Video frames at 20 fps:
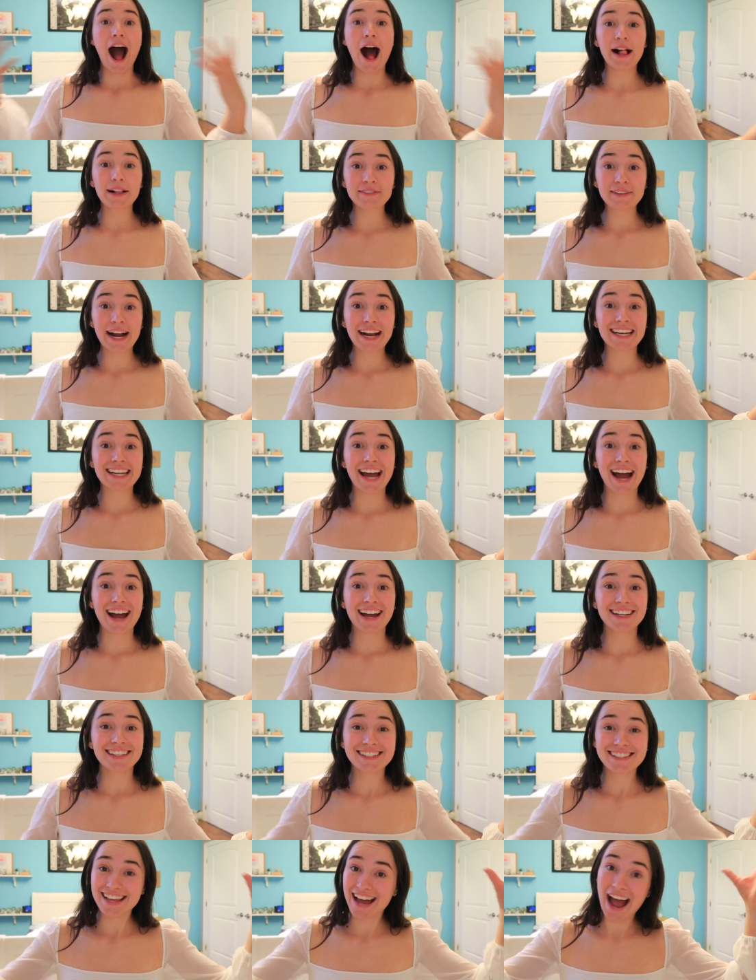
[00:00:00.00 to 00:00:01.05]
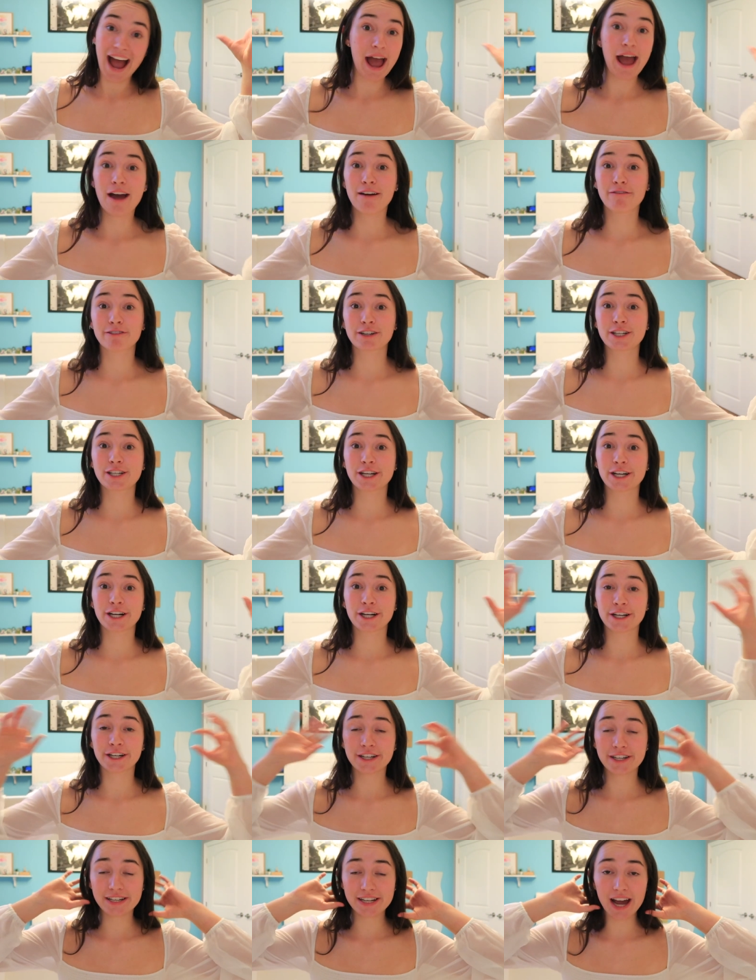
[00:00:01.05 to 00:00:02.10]
Alright guys, I have
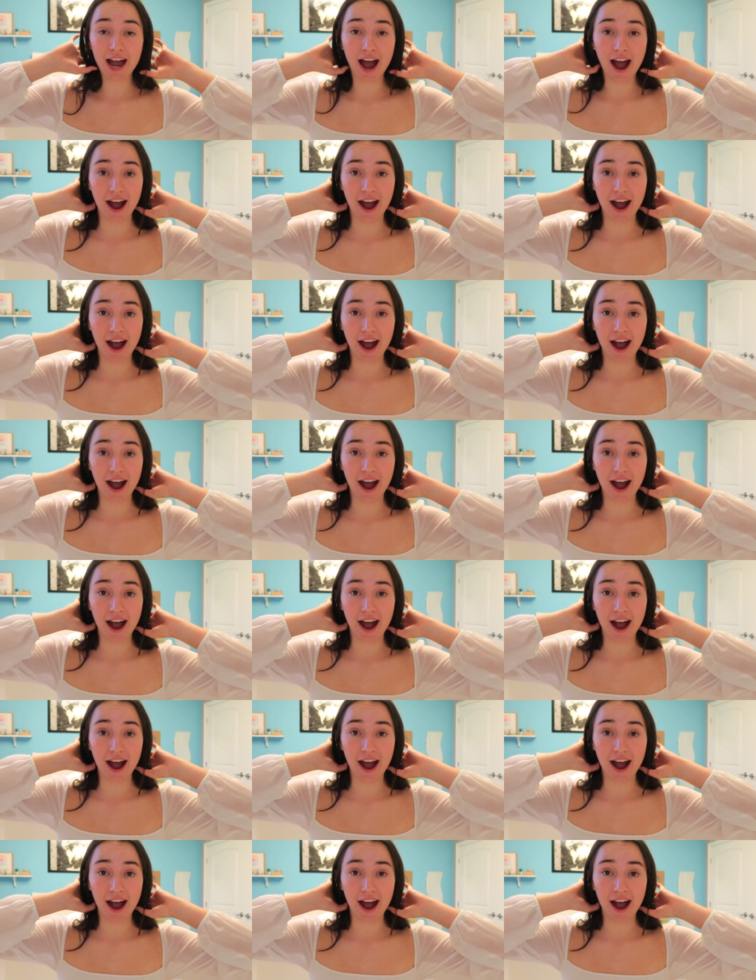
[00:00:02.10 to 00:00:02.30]
returned.